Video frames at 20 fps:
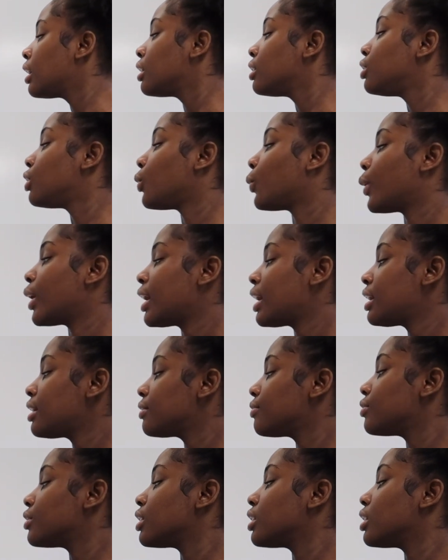The
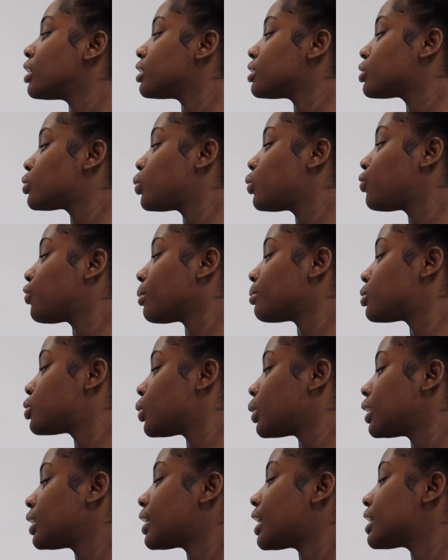rate from
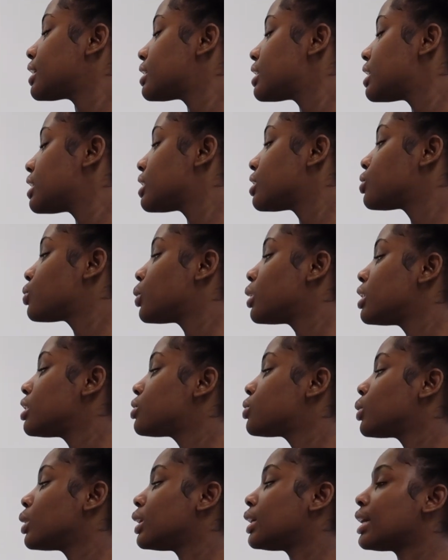2019 to
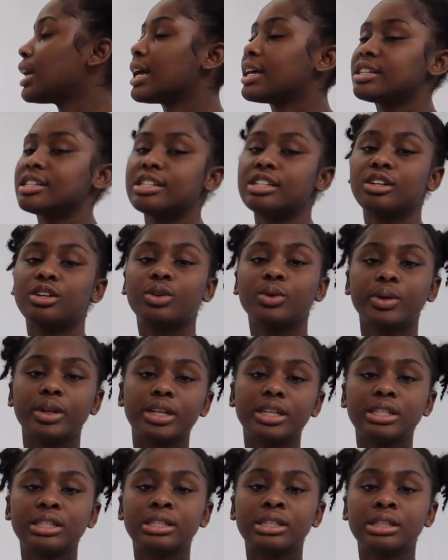2020 has
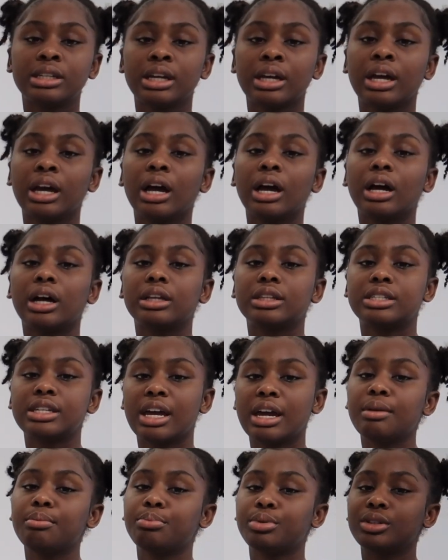decreased
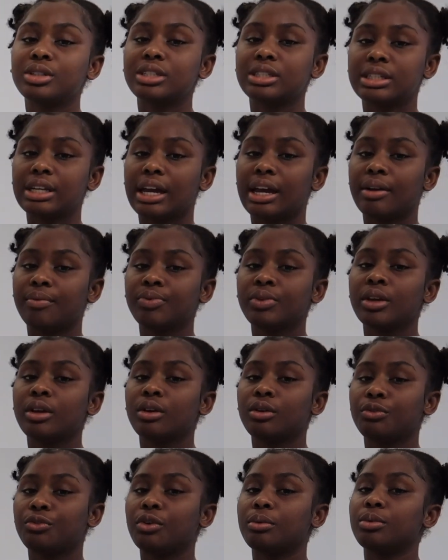10%
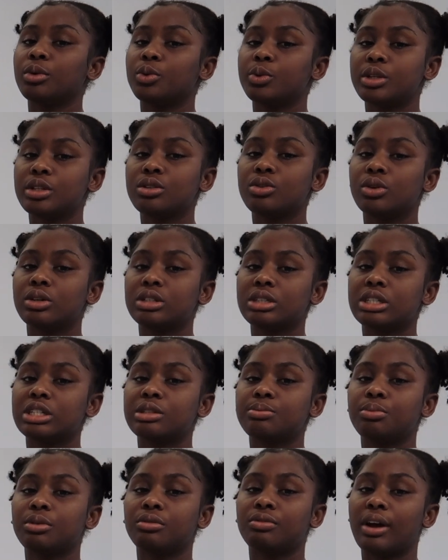from the resources
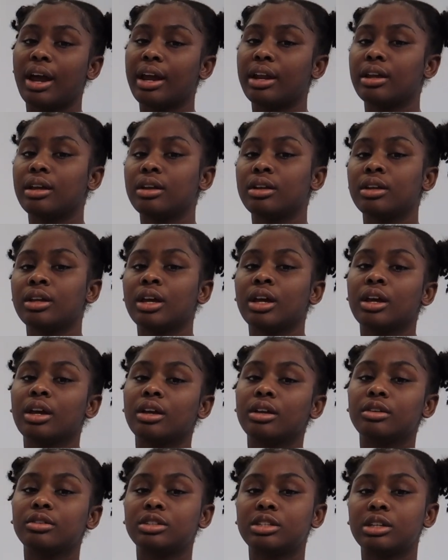provided
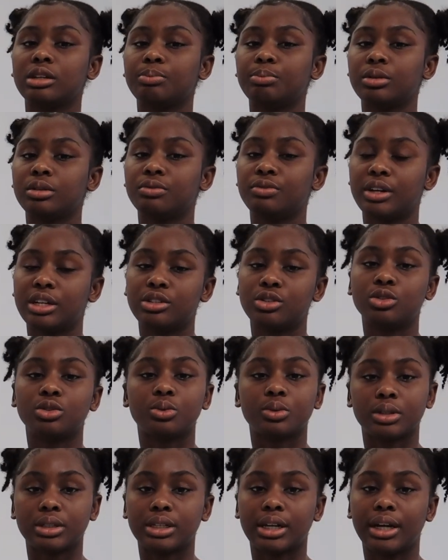to prevent
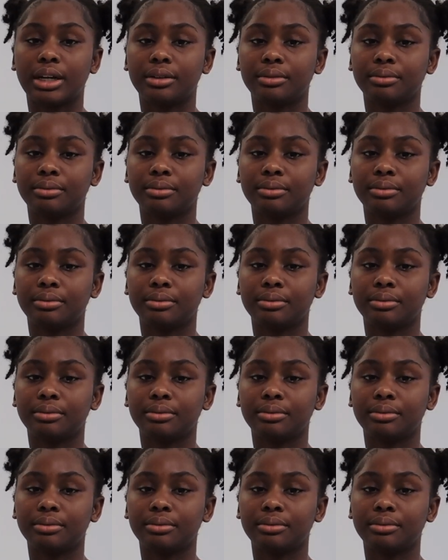suicide.